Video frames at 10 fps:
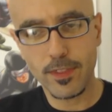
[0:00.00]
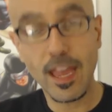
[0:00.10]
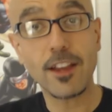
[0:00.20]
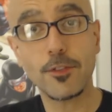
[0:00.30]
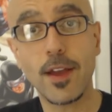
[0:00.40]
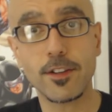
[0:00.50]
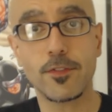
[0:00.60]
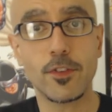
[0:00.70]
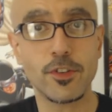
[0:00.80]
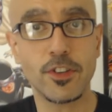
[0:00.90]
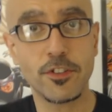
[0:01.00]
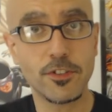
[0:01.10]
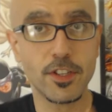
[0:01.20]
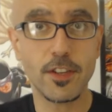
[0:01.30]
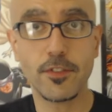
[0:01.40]
X-Factor version,
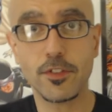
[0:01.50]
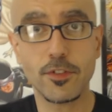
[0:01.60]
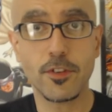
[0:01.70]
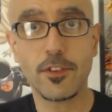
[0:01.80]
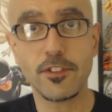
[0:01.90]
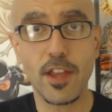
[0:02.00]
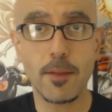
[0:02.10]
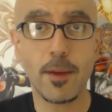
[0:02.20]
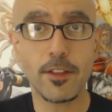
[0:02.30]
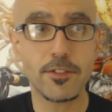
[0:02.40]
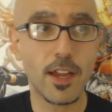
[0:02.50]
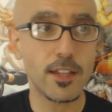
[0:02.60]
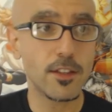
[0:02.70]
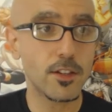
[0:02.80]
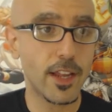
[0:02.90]
just to give you sort of a
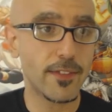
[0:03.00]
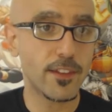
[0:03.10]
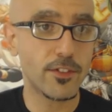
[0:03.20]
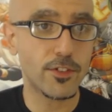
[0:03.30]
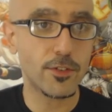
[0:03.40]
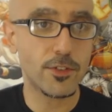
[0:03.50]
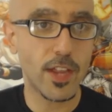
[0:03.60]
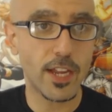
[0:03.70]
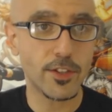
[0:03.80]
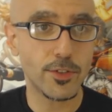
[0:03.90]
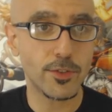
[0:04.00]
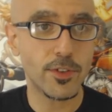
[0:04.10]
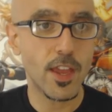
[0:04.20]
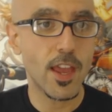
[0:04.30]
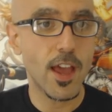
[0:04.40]
side-by-side look at these two statues,